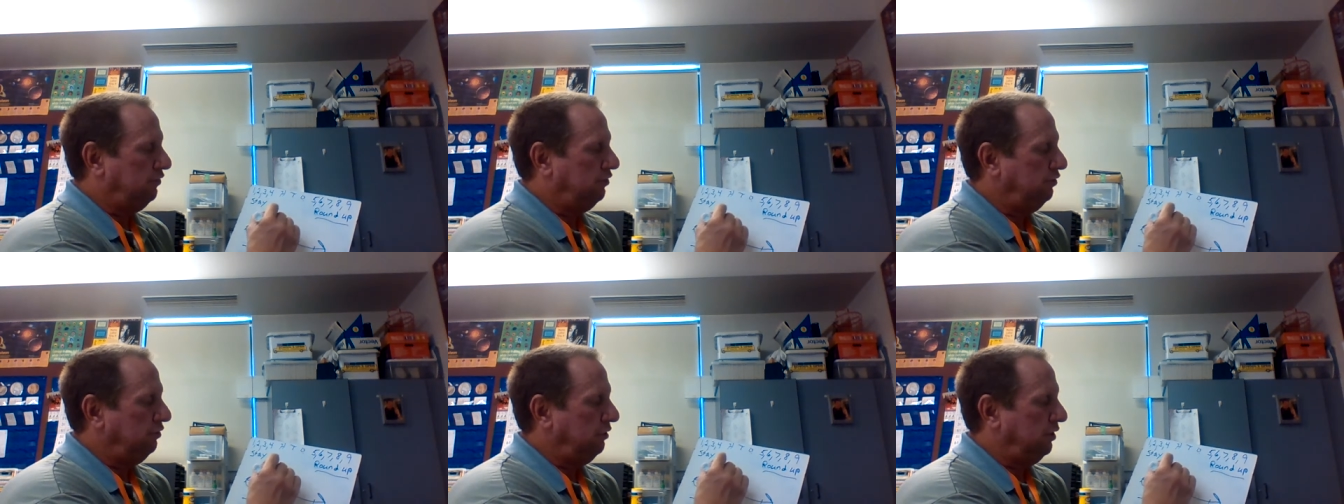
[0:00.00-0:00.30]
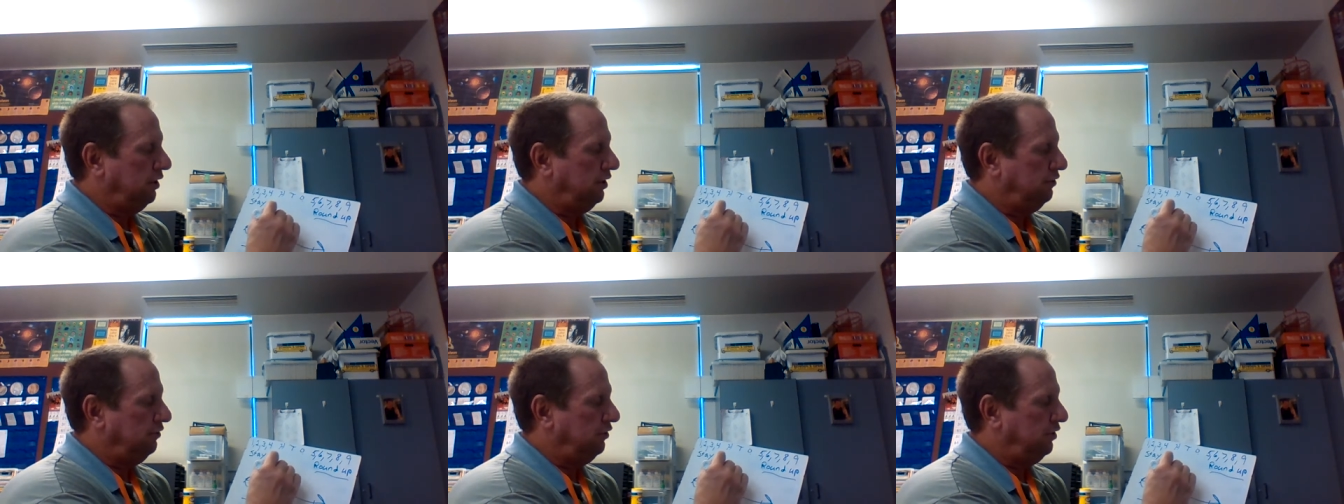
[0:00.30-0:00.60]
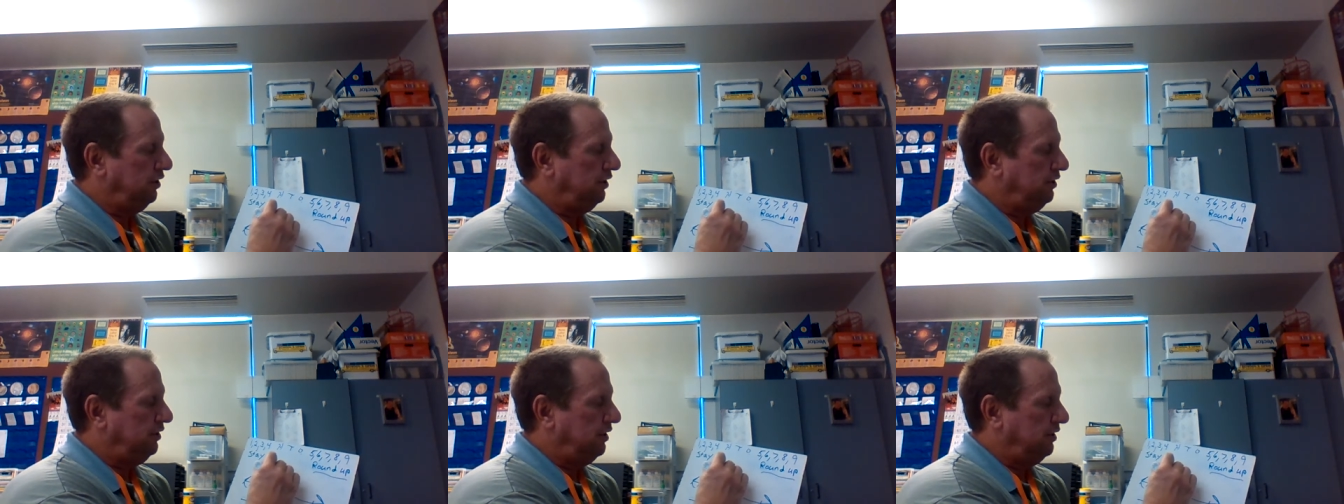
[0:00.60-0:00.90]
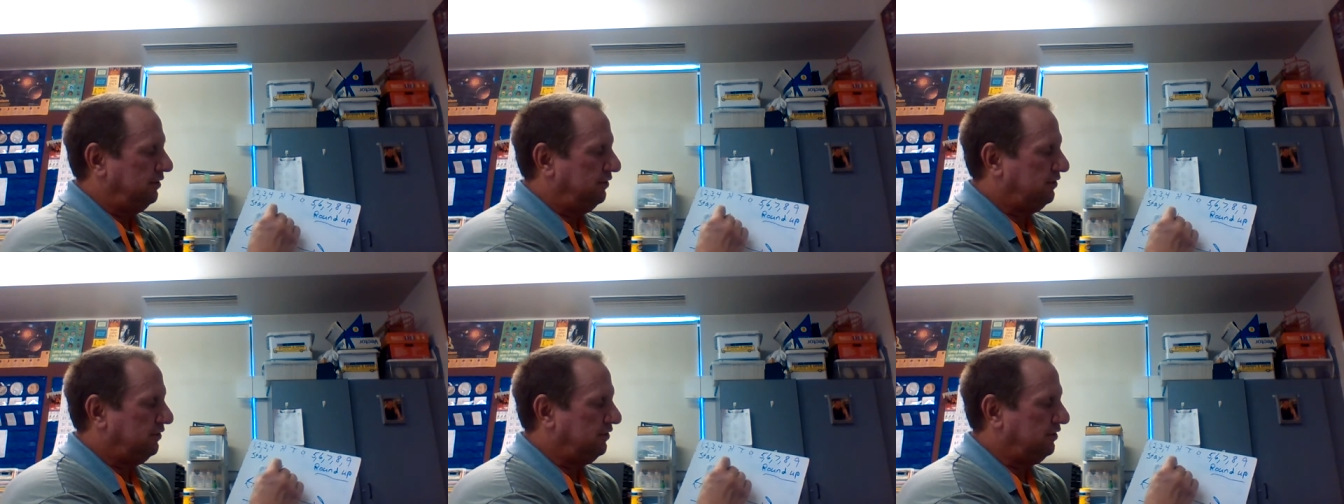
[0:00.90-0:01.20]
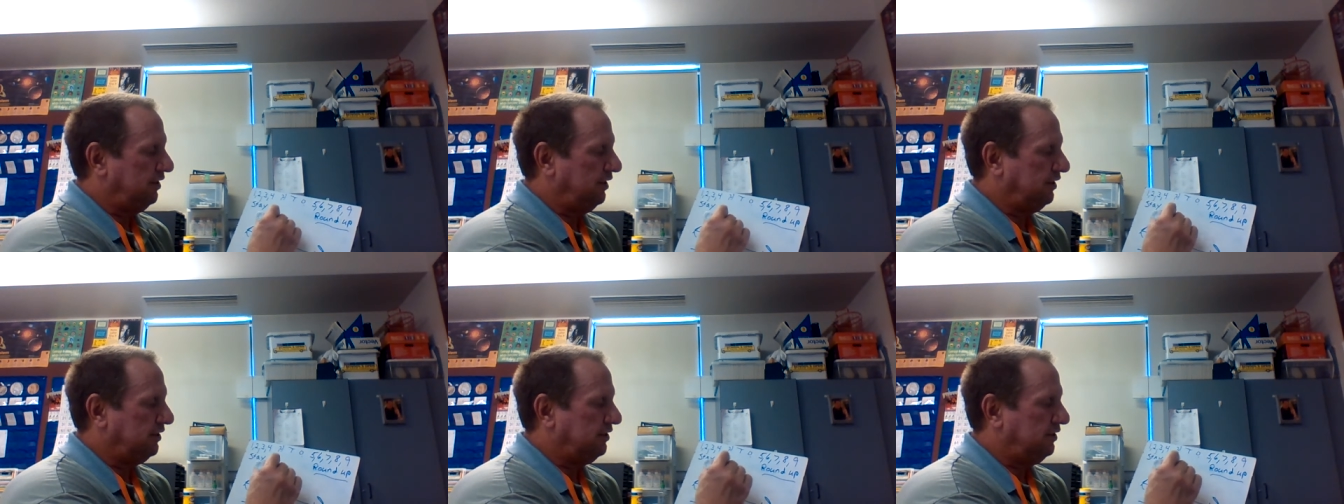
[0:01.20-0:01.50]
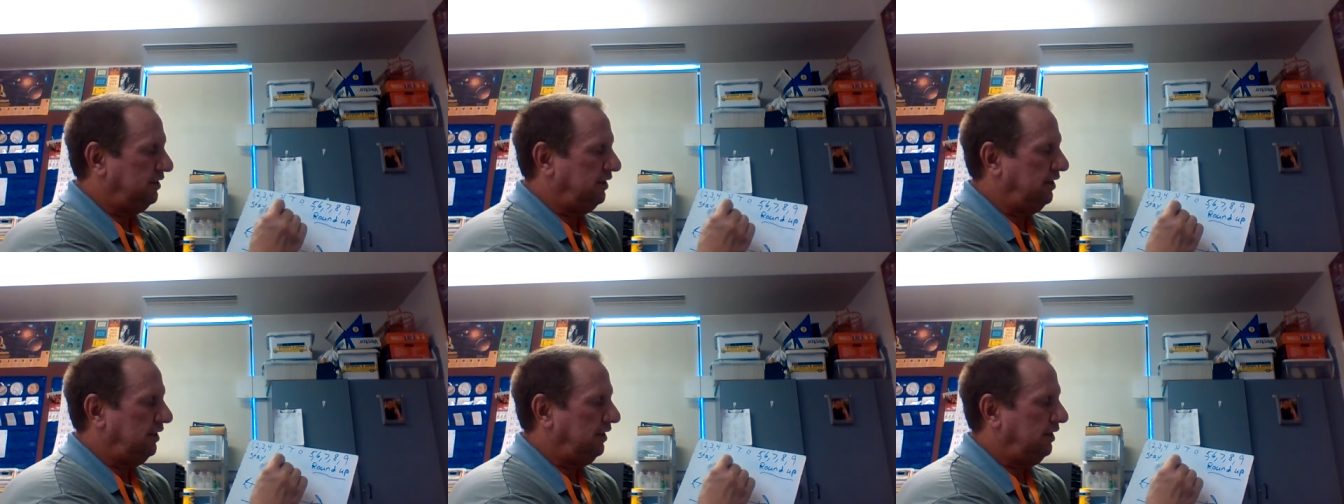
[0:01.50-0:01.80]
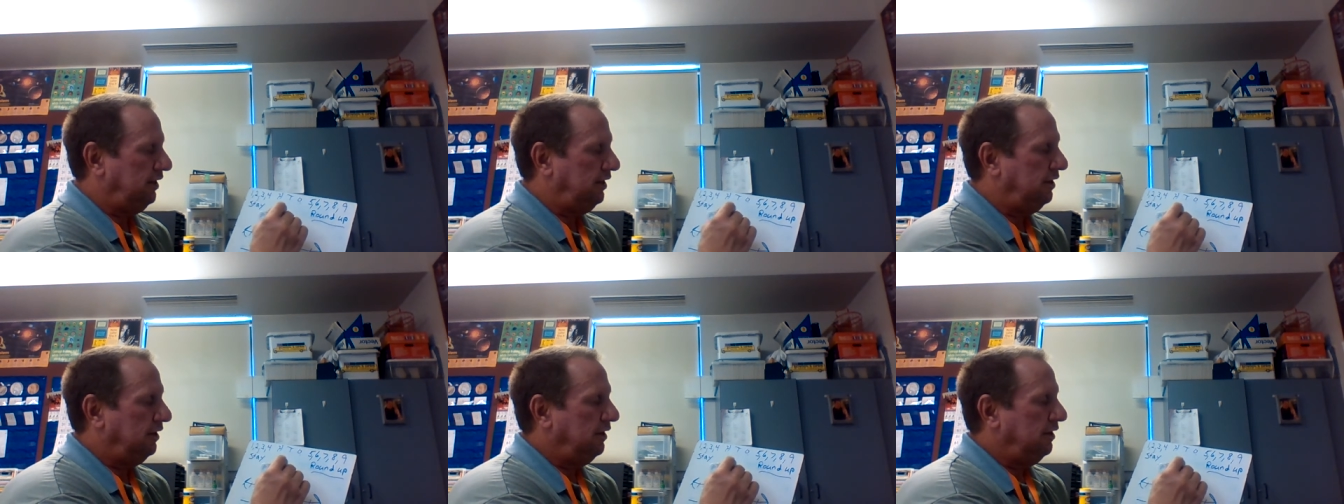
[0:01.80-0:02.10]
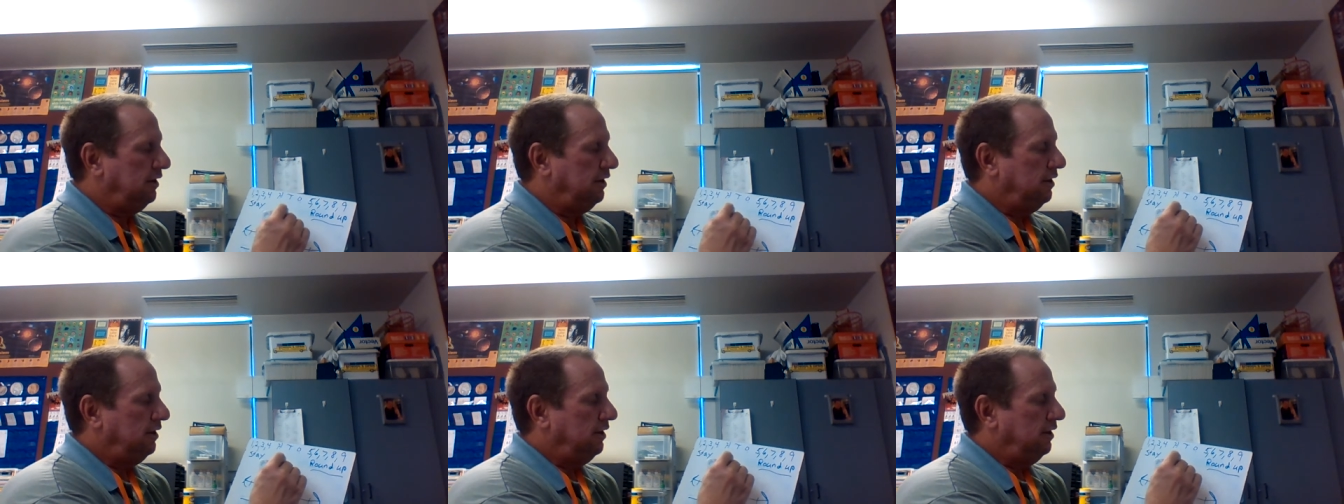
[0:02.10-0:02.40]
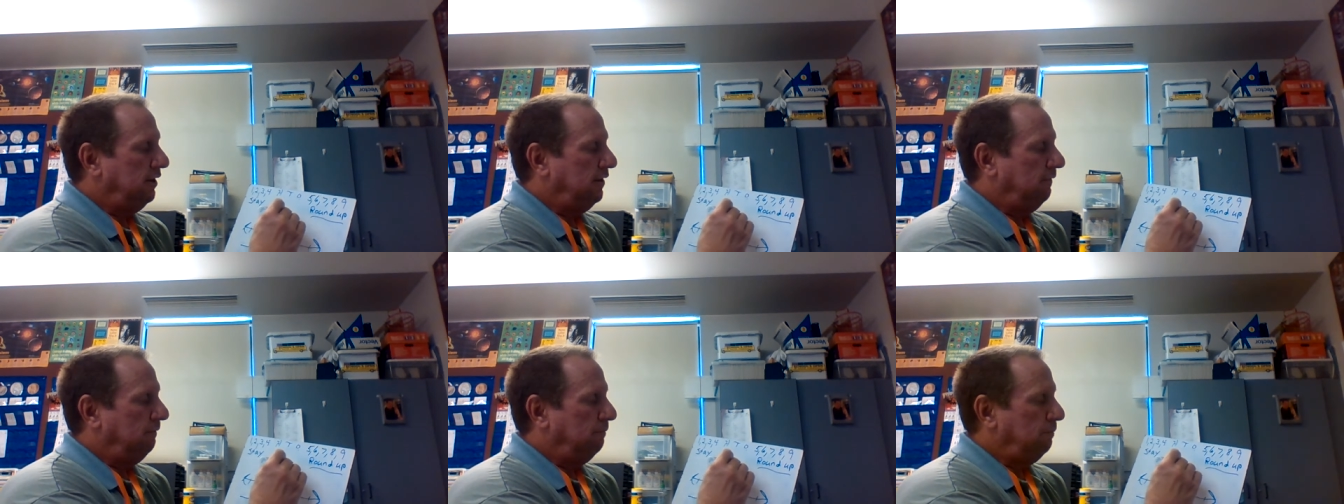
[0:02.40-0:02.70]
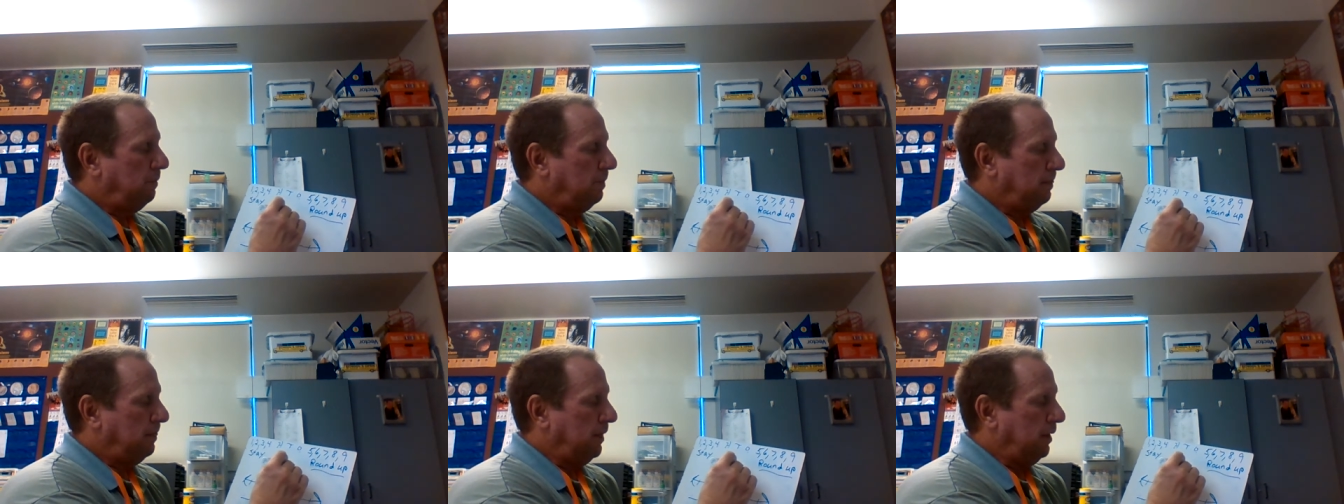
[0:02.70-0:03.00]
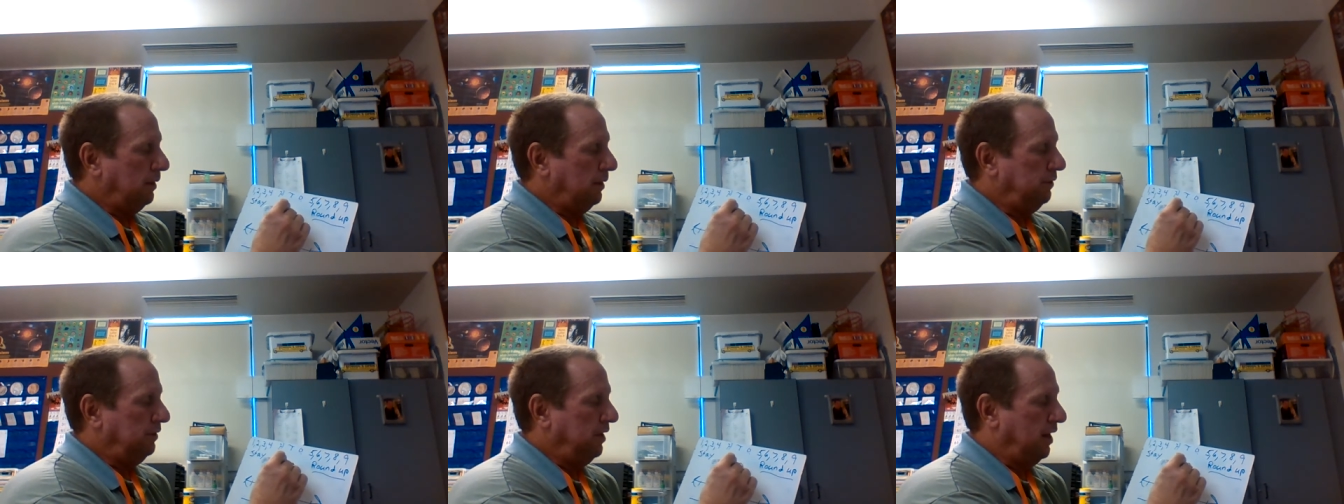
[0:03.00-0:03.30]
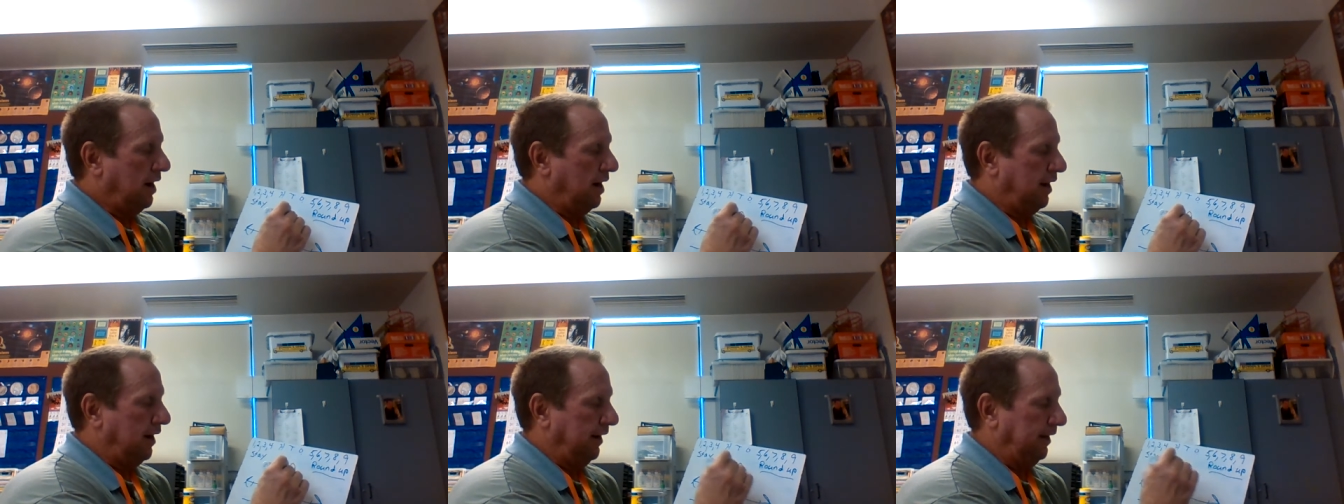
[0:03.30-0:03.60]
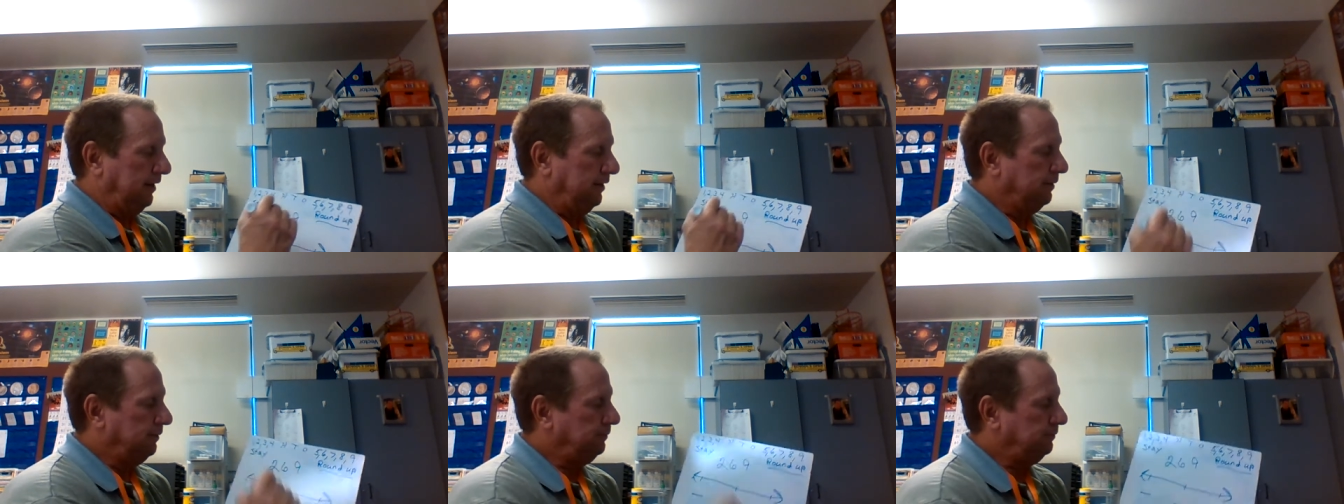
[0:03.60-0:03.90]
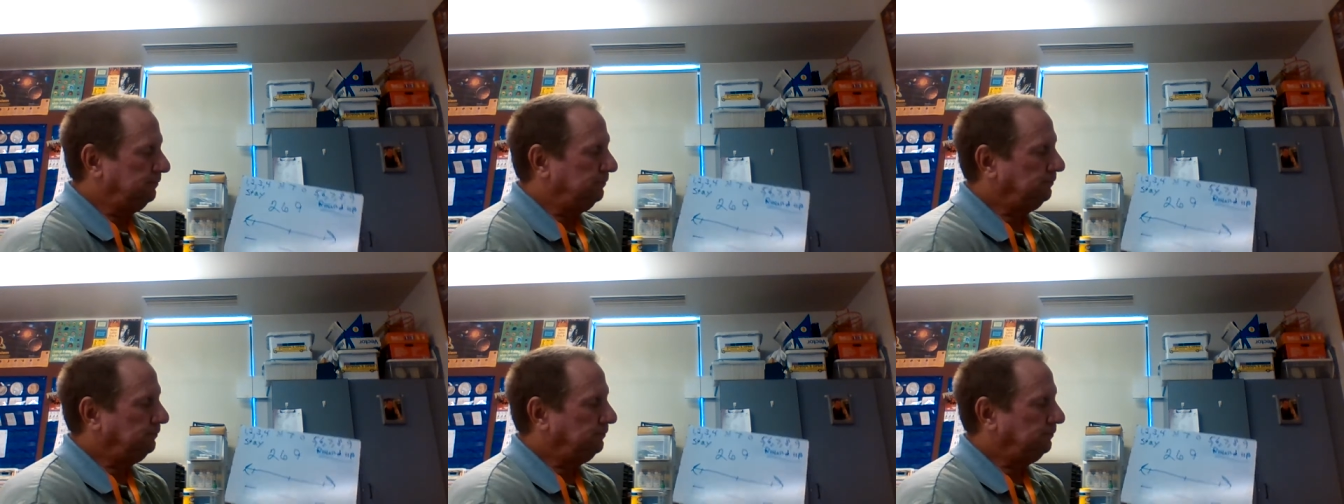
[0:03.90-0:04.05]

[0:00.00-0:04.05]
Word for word: 269.